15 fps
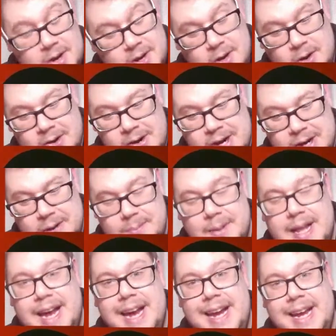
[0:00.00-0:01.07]
Not gonna
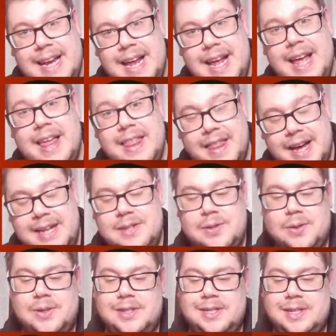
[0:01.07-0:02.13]
complain. That's
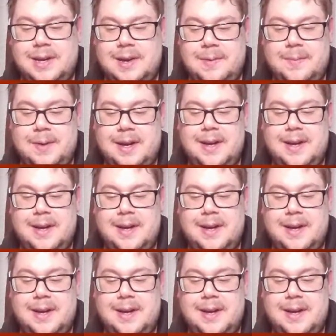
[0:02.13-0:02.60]
awesome.